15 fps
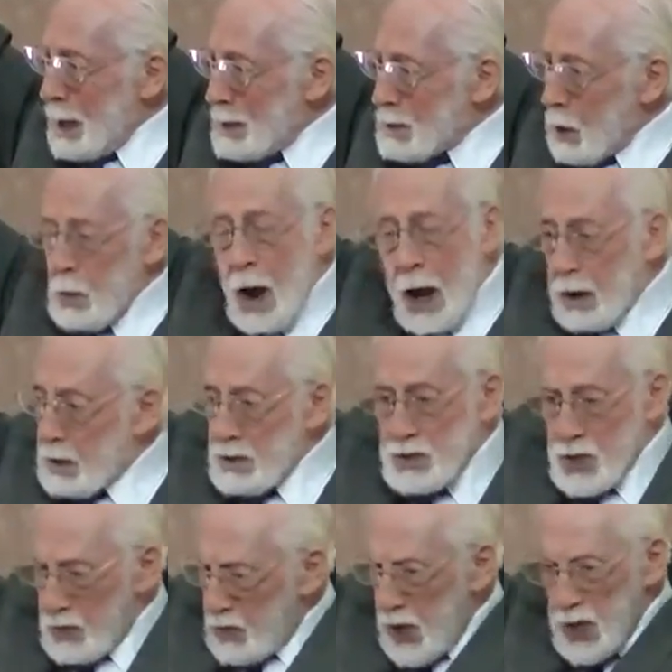The records
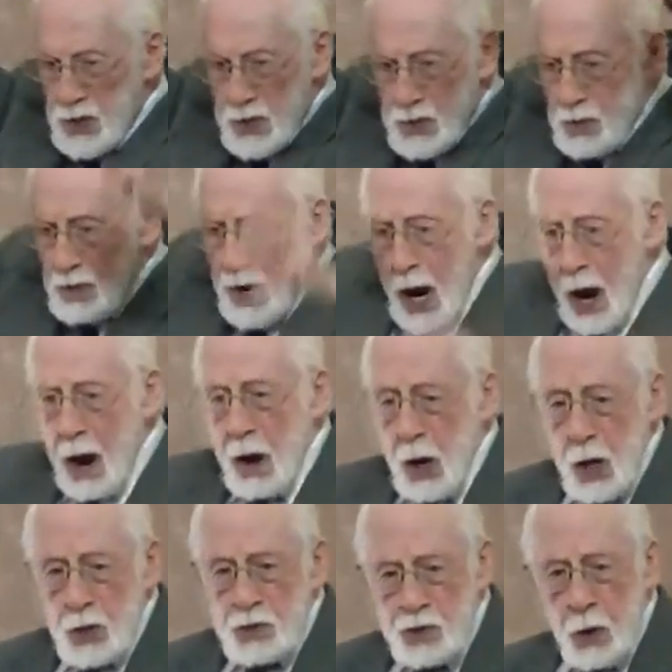of history are
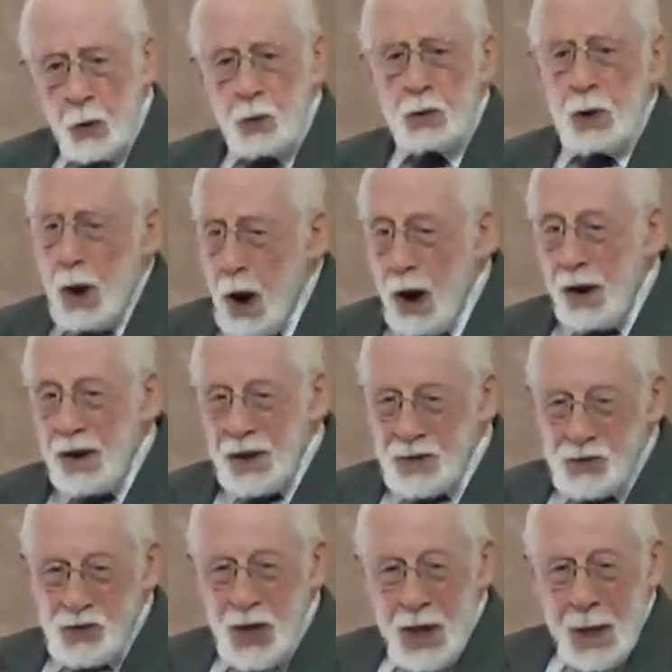so
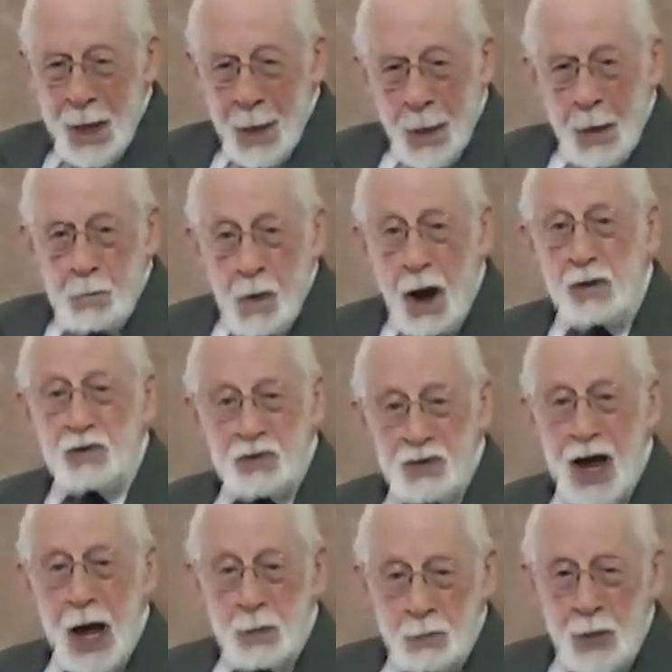glorious, they must
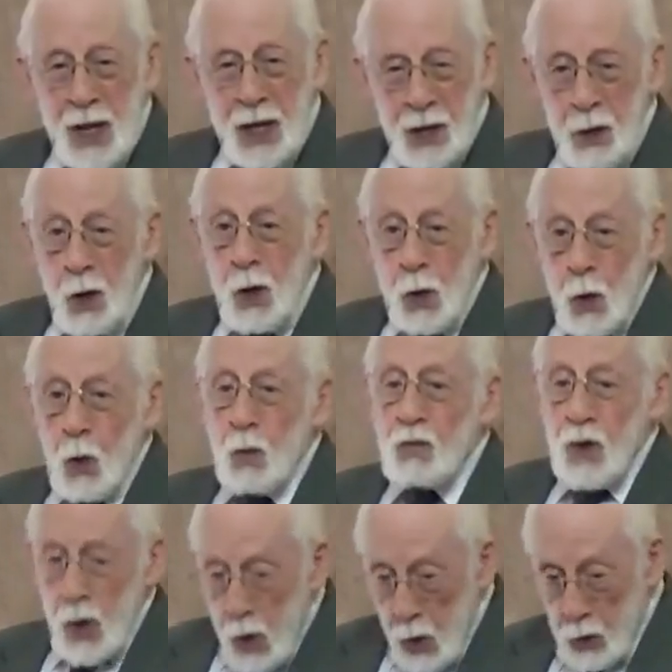not be
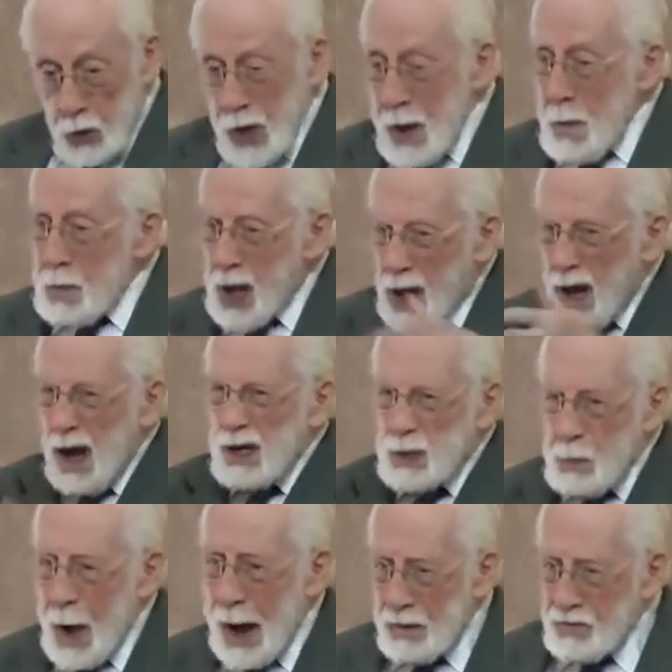overlooked because
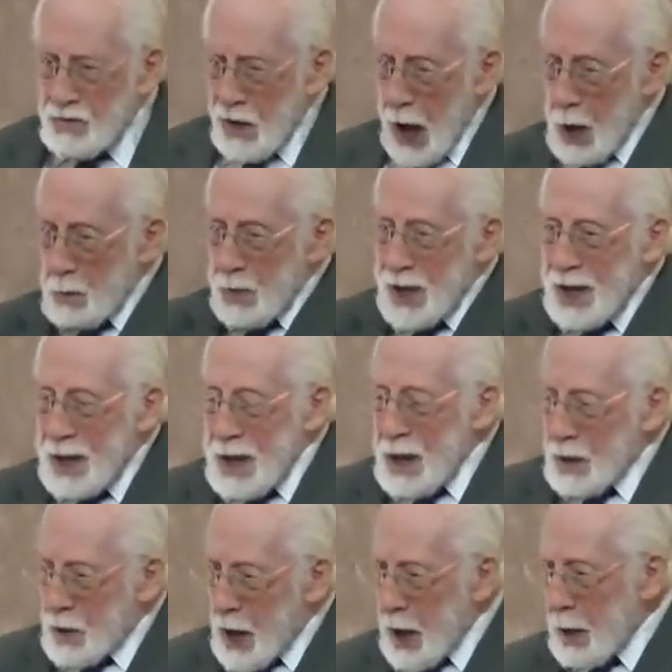my family
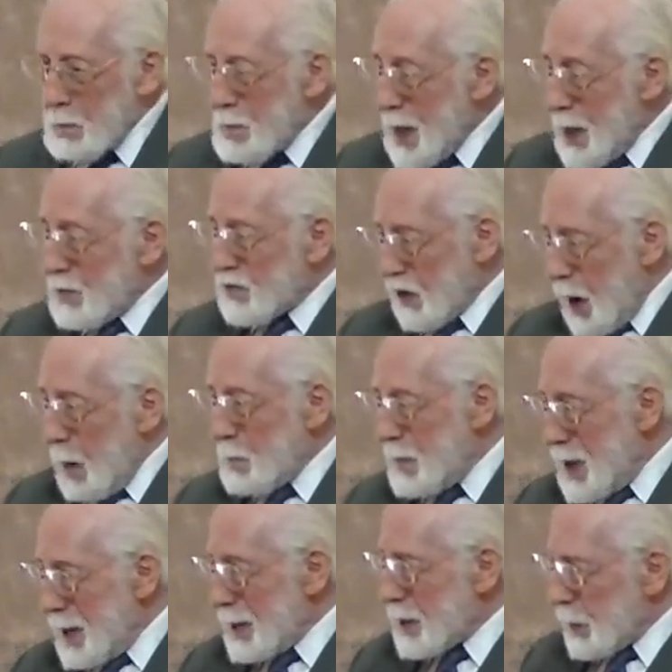came from
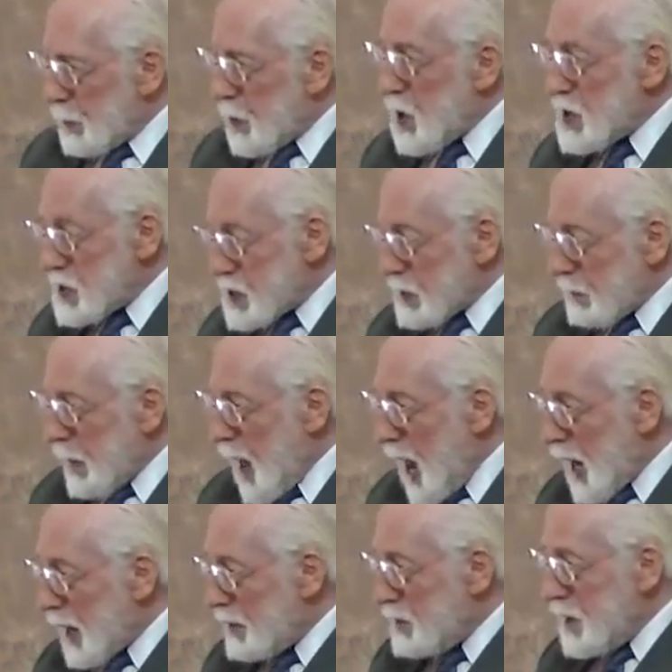the
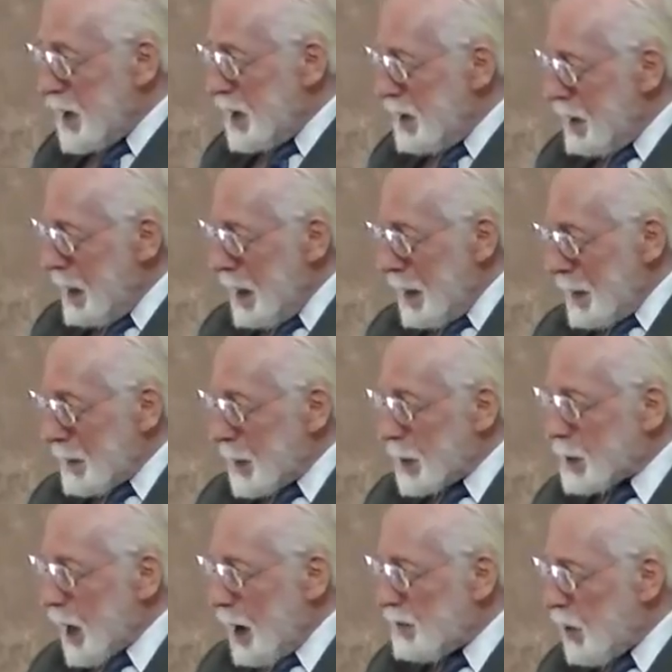principality
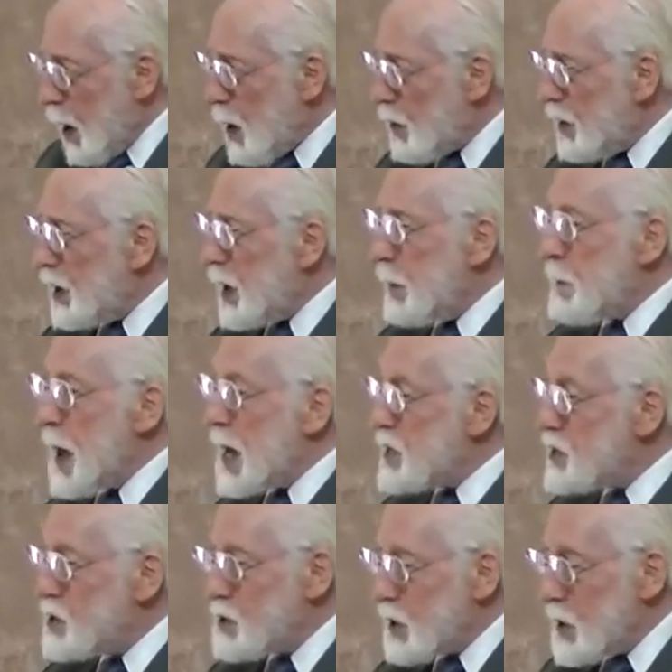that I've already
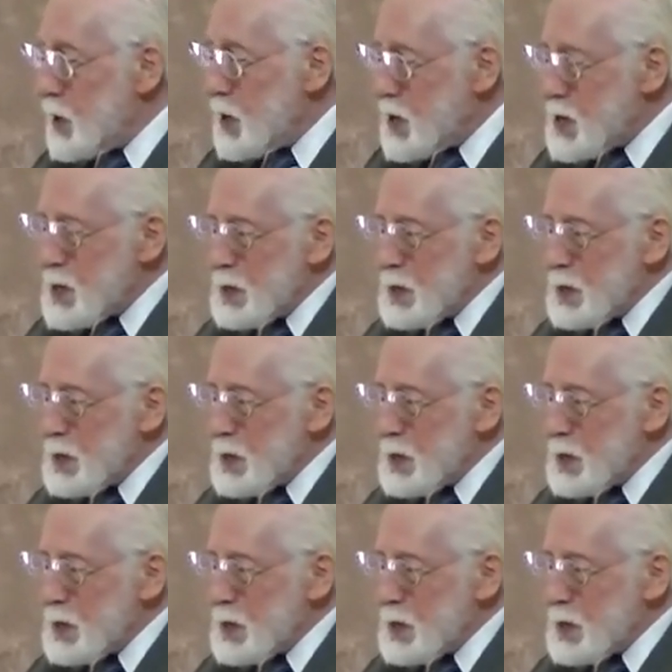mentioned.